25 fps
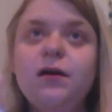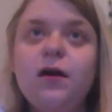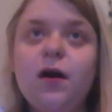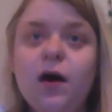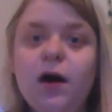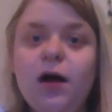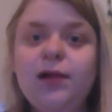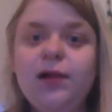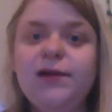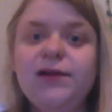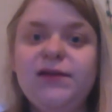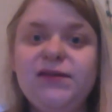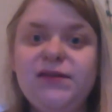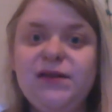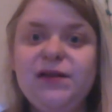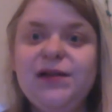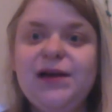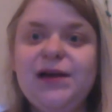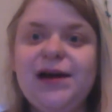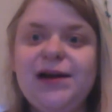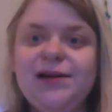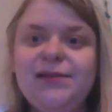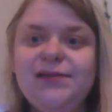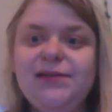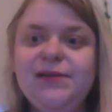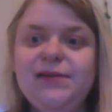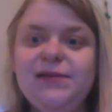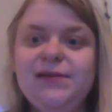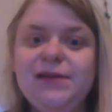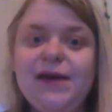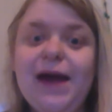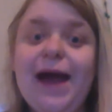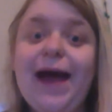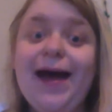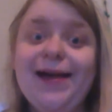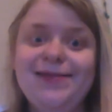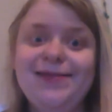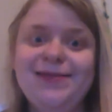college
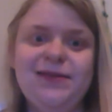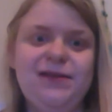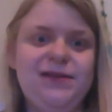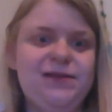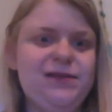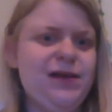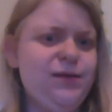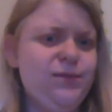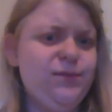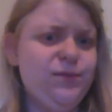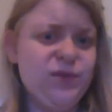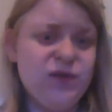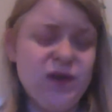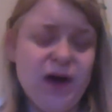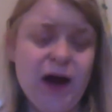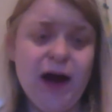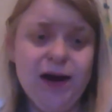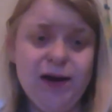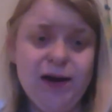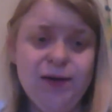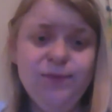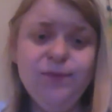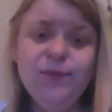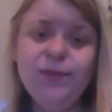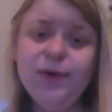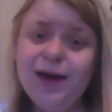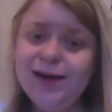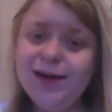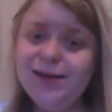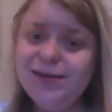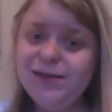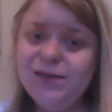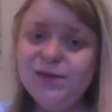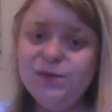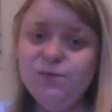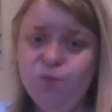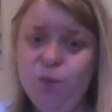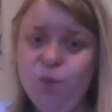classes at the same time
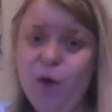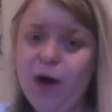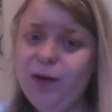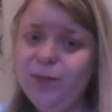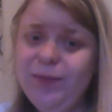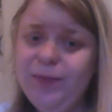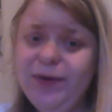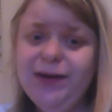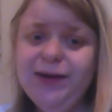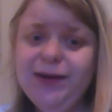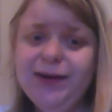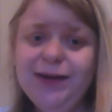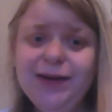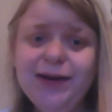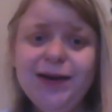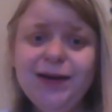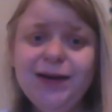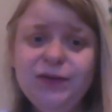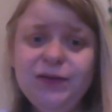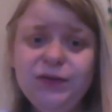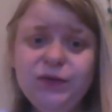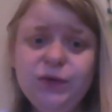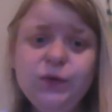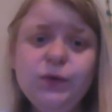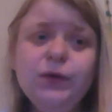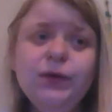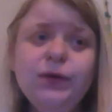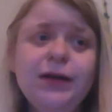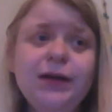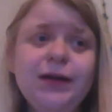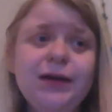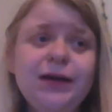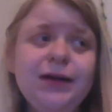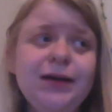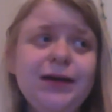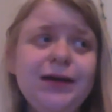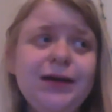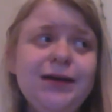as while being in high school,
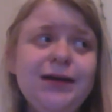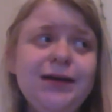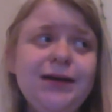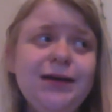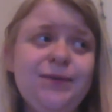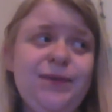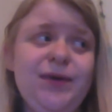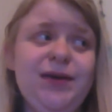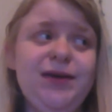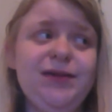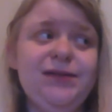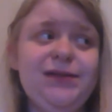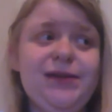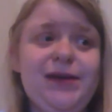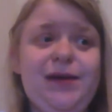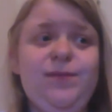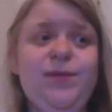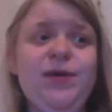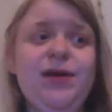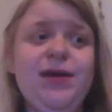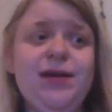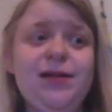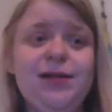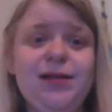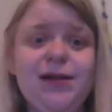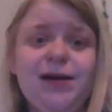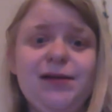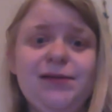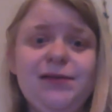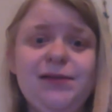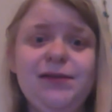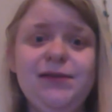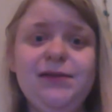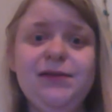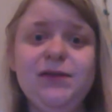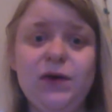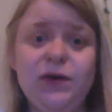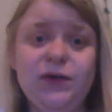because AP
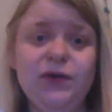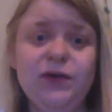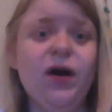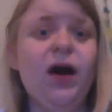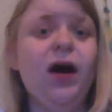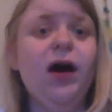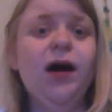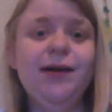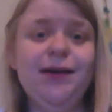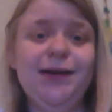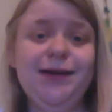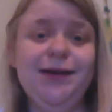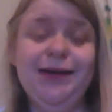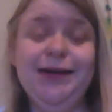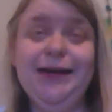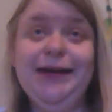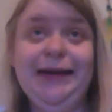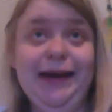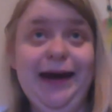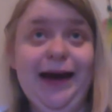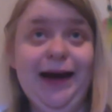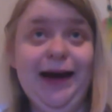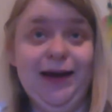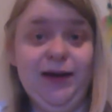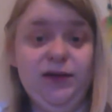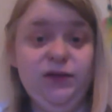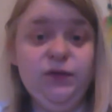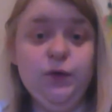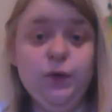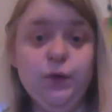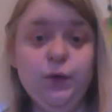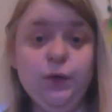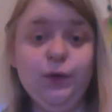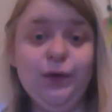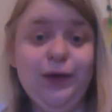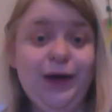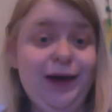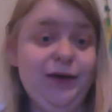classes are taught in high
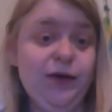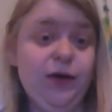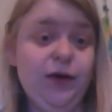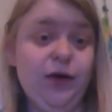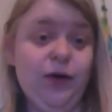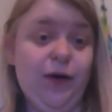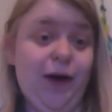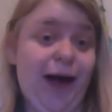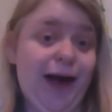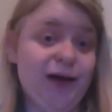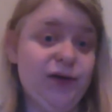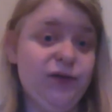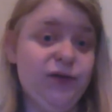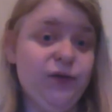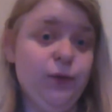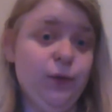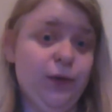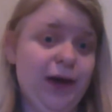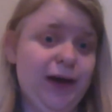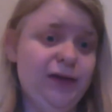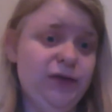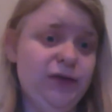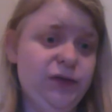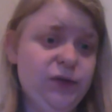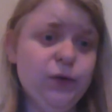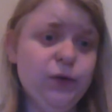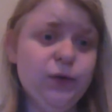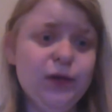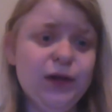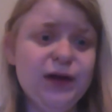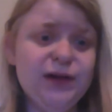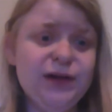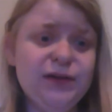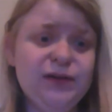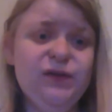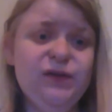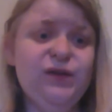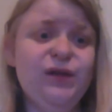school and are actual high school
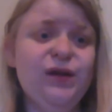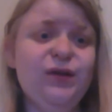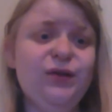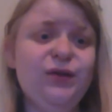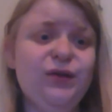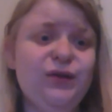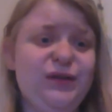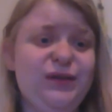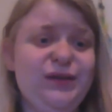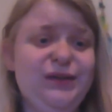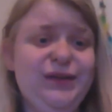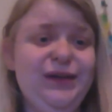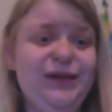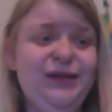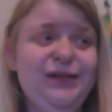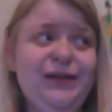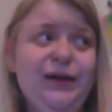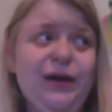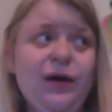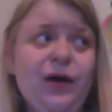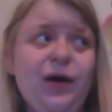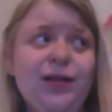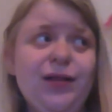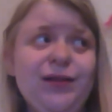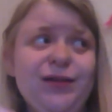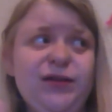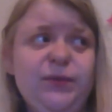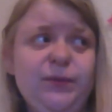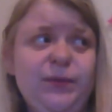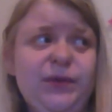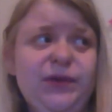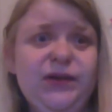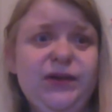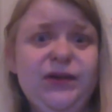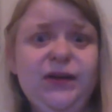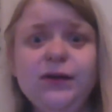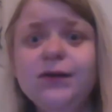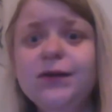classes that are just teaching college
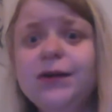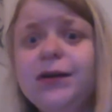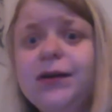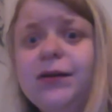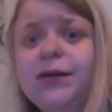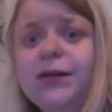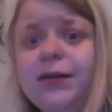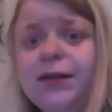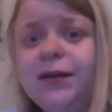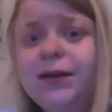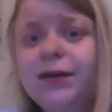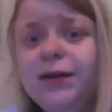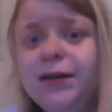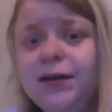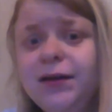material.